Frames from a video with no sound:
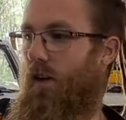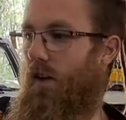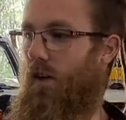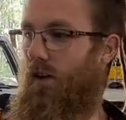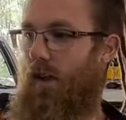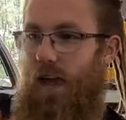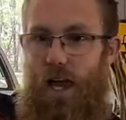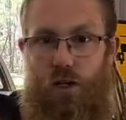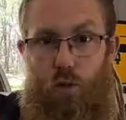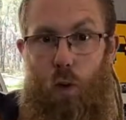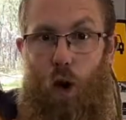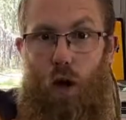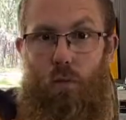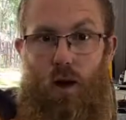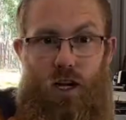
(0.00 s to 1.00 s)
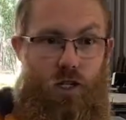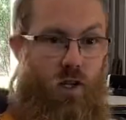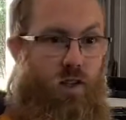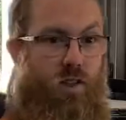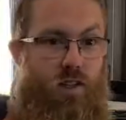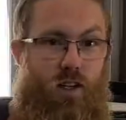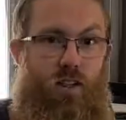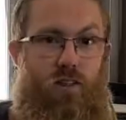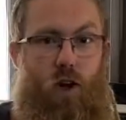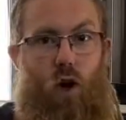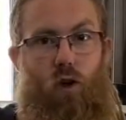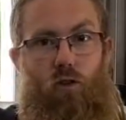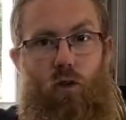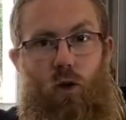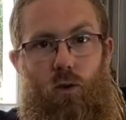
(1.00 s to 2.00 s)
The etch primer actually sticks to
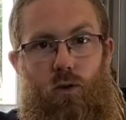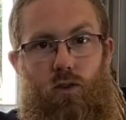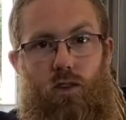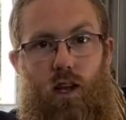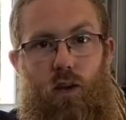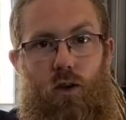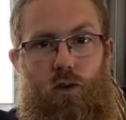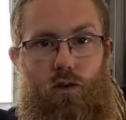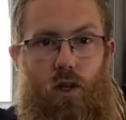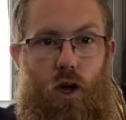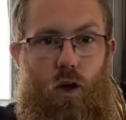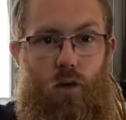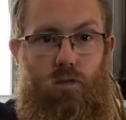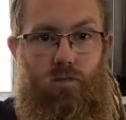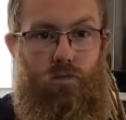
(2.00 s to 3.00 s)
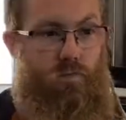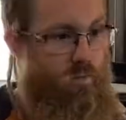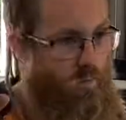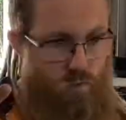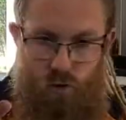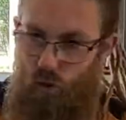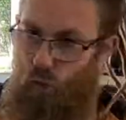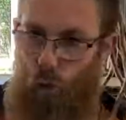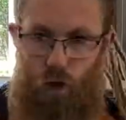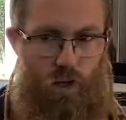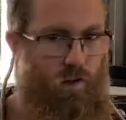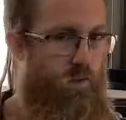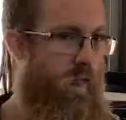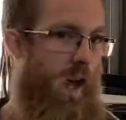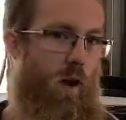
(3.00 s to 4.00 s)
hot rolled steel, so
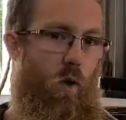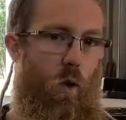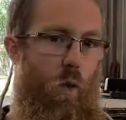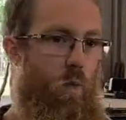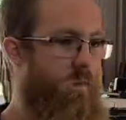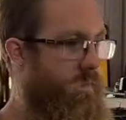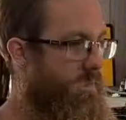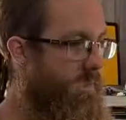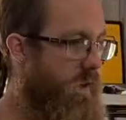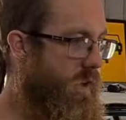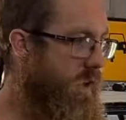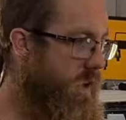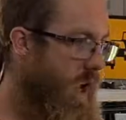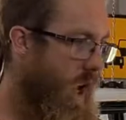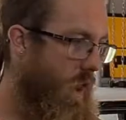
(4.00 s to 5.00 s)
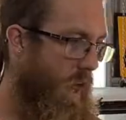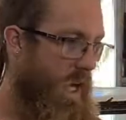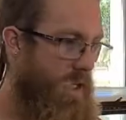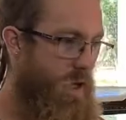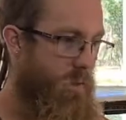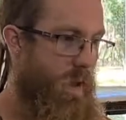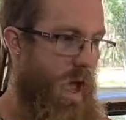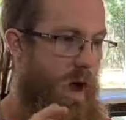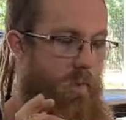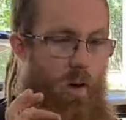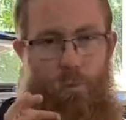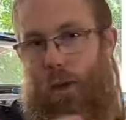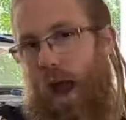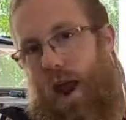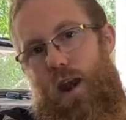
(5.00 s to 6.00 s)
sweet, I'll actually be able to
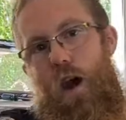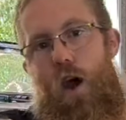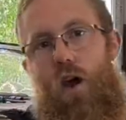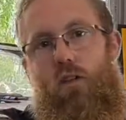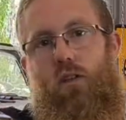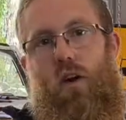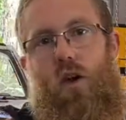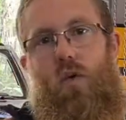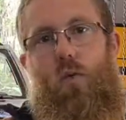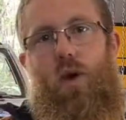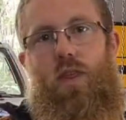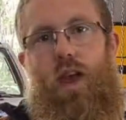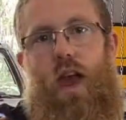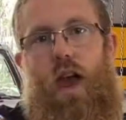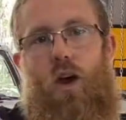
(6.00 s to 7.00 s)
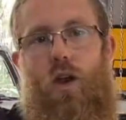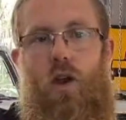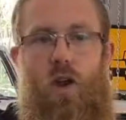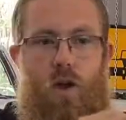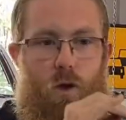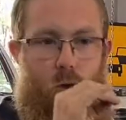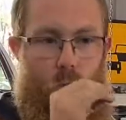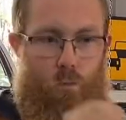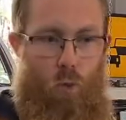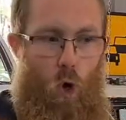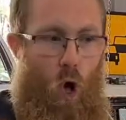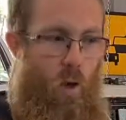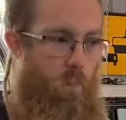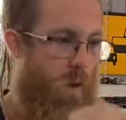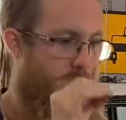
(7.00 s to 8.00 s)
paint over it without
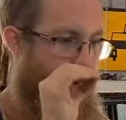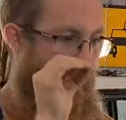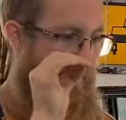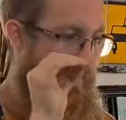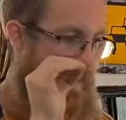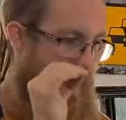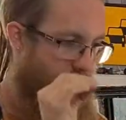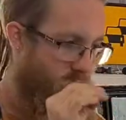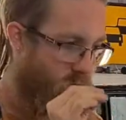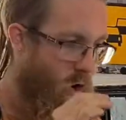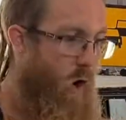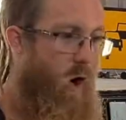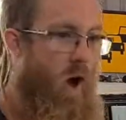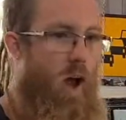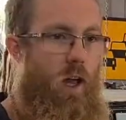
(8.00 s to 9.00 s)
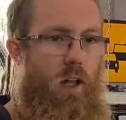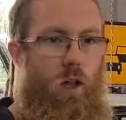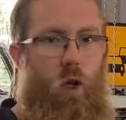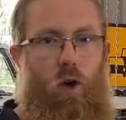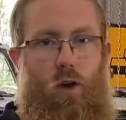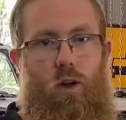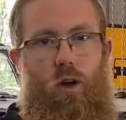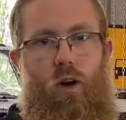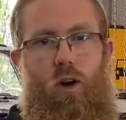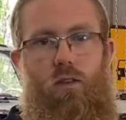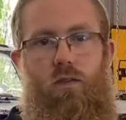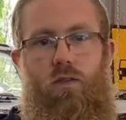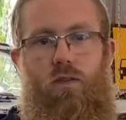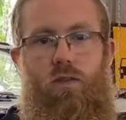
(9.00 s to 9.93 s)
prepping the entire lot of